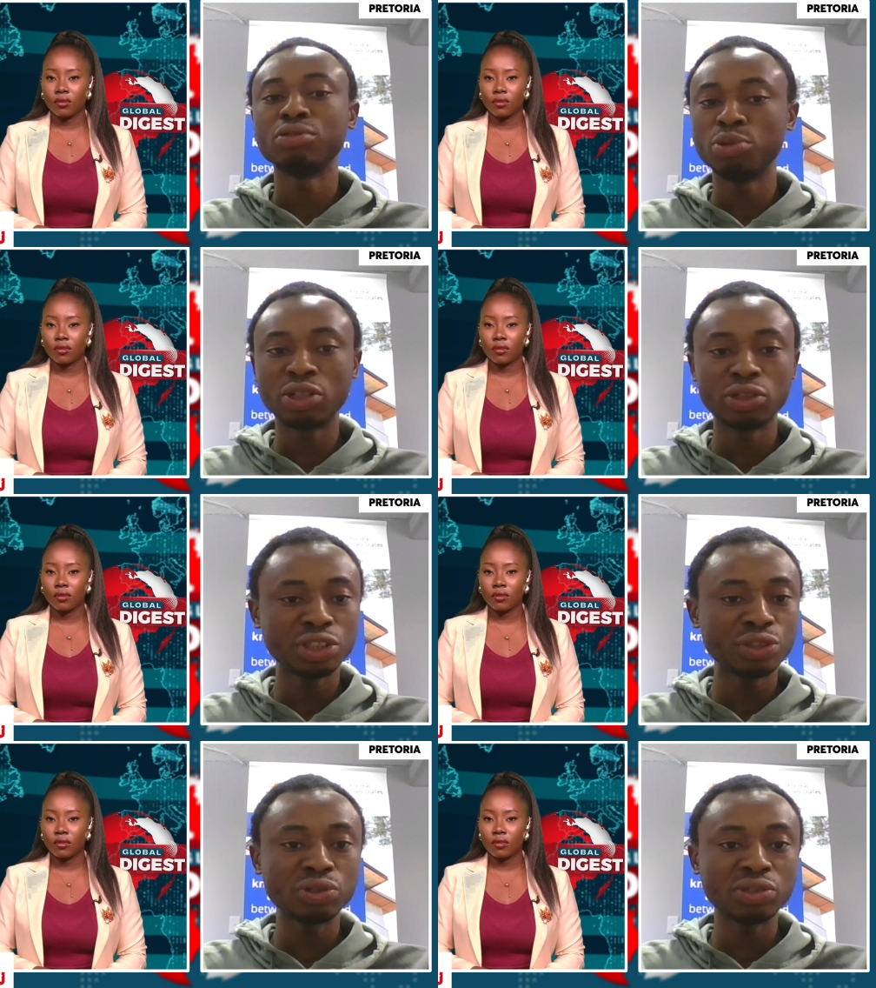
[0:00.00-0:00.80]
Speaker 1: we will
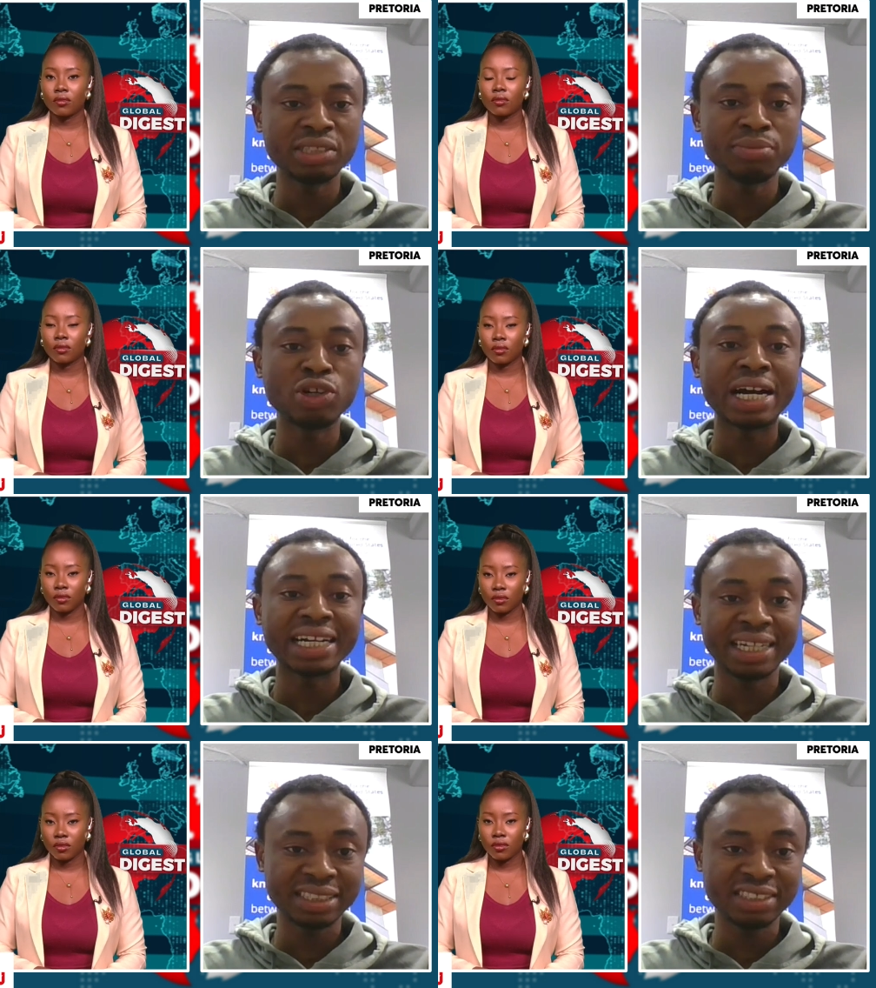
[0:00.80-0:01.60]
continue to see more
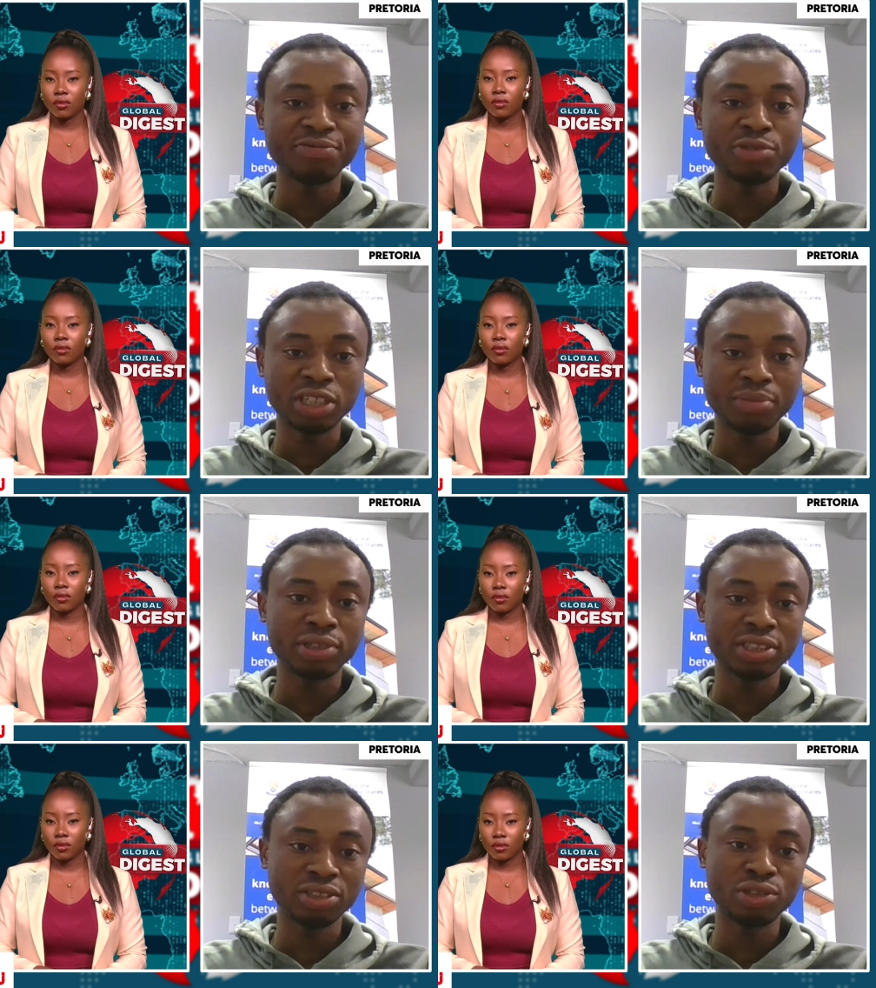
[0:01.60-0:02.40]
aggressive
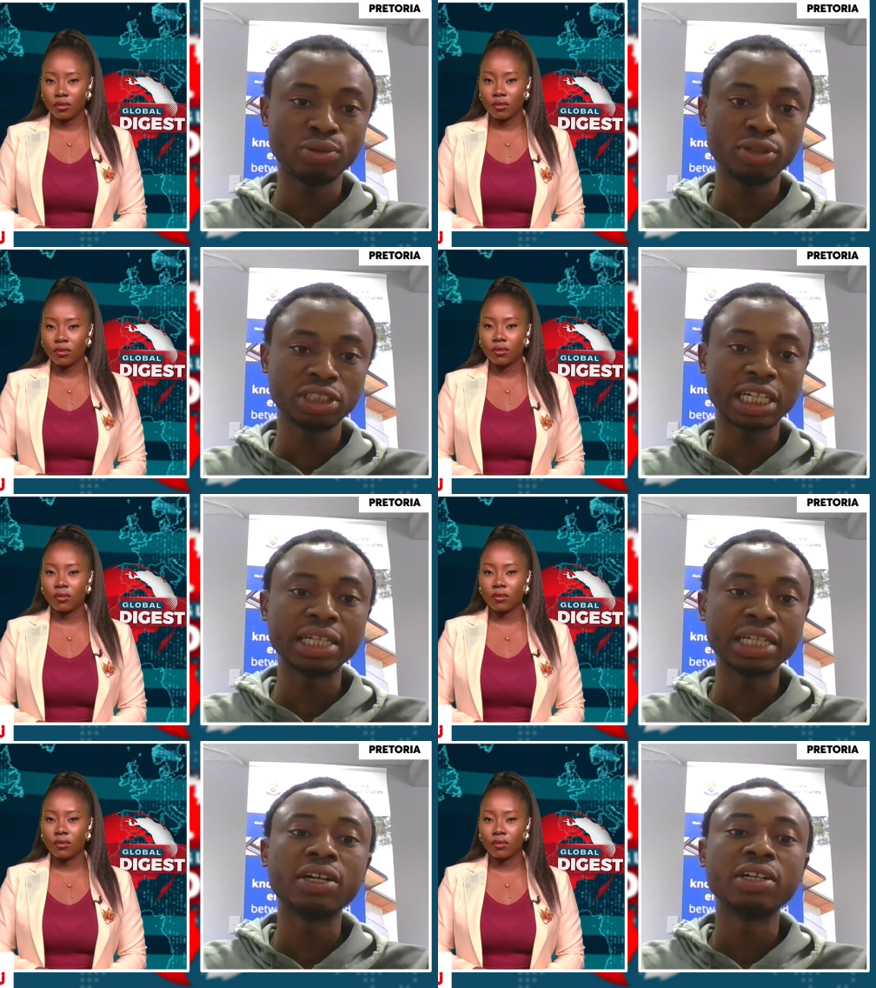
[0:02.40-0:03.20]
foreign policy towards
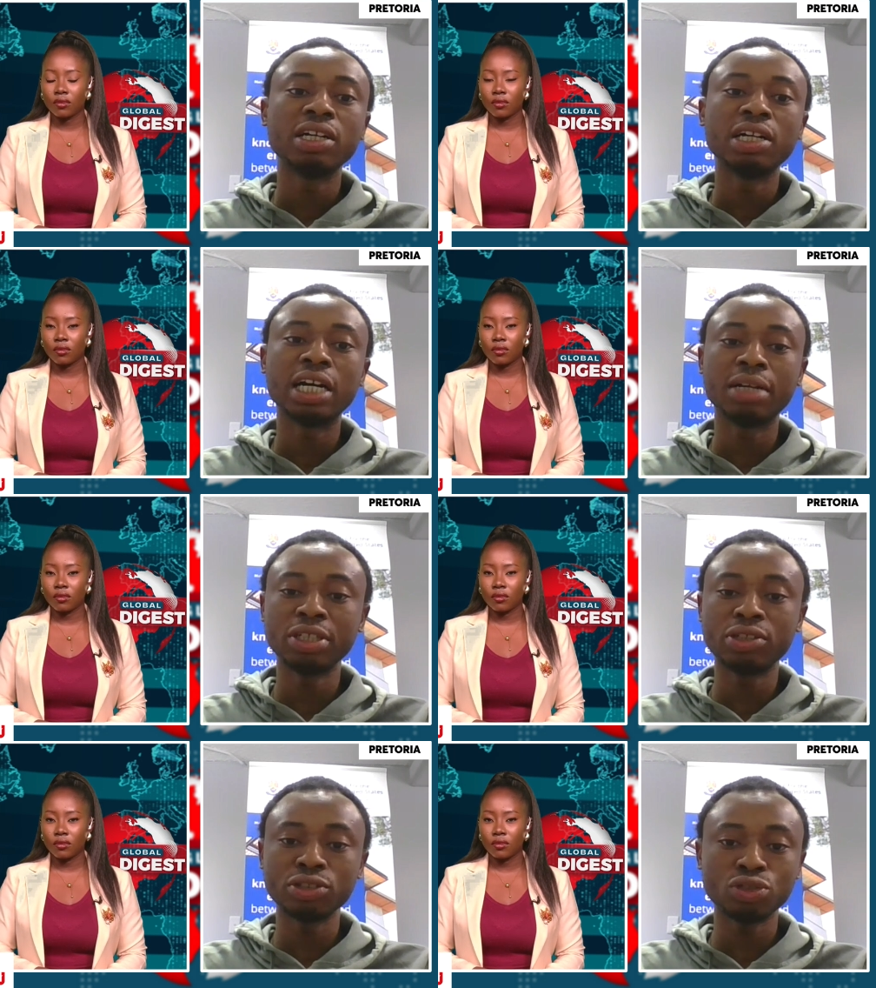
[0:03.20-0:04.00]
China
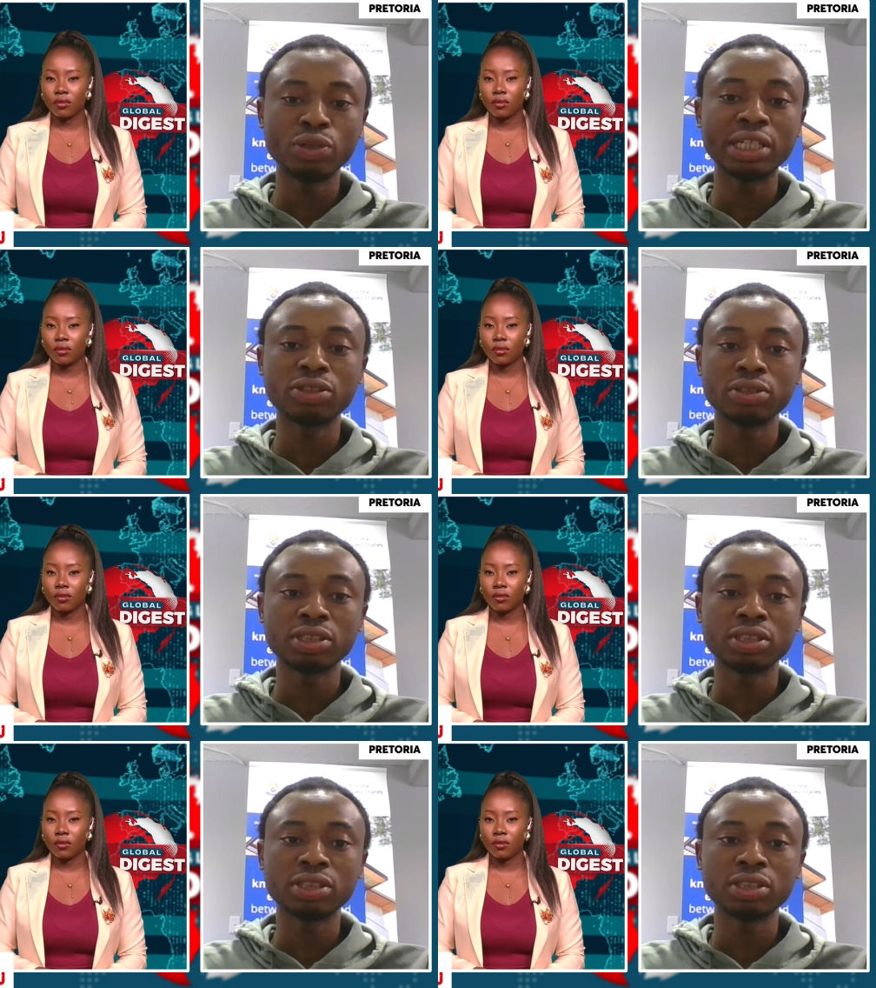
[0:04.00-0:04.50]
uh, because U.S.